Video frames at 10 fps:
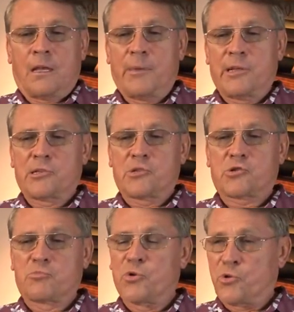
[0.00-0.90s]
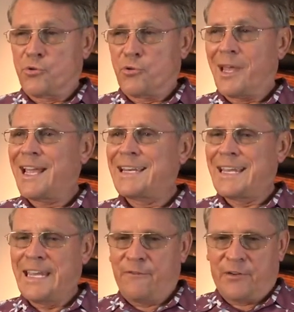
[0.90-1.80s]
It means smooth and
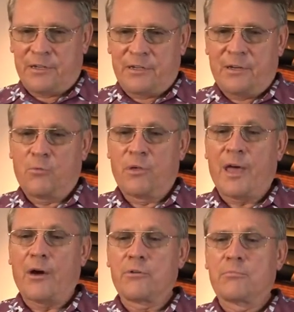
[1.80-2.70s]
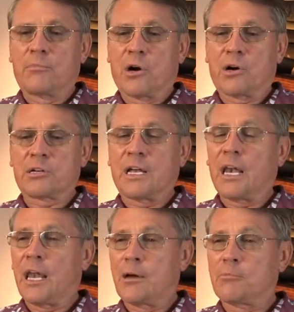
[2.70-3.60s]
even, without marked
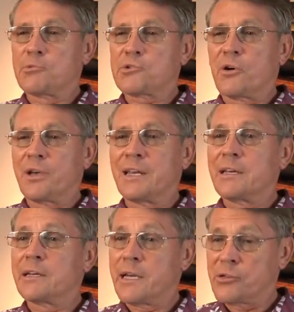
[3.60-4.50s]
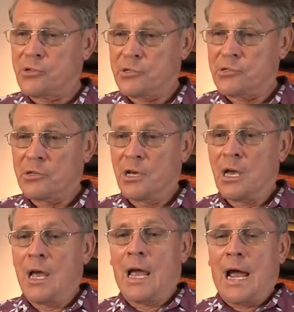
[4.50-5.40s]
lumps or indentations.
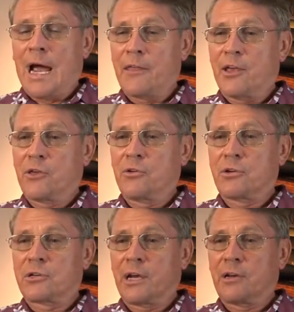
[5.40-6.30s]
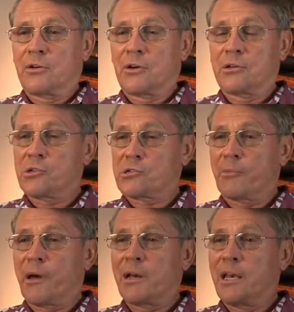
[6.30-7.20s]
I think you could take a look just
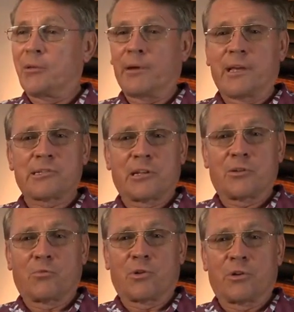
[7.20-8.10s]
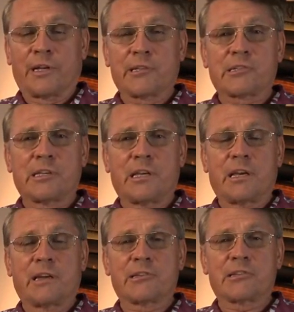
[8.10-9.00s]
about any place on the world and see
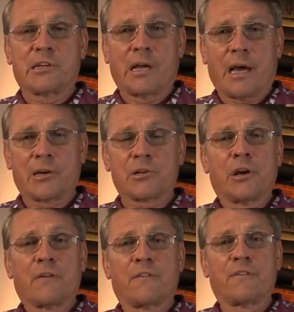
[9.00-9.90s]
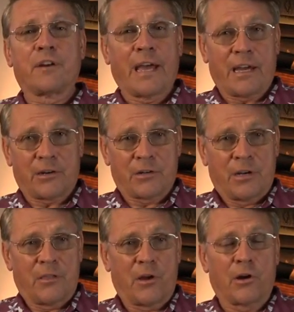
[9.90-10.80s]
it is not flat.
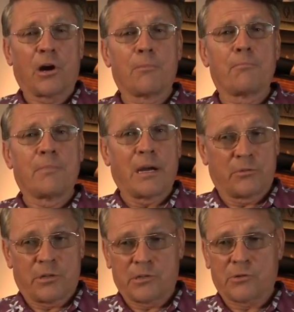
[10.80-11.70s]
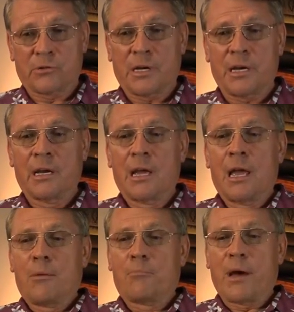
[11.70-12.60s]
There are mountains, okay?
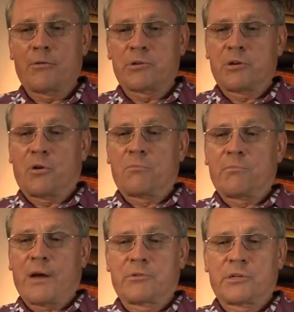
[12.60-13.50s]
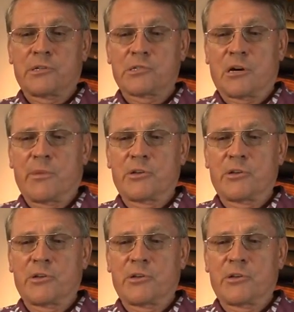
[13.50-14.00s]
Mountain or mountains are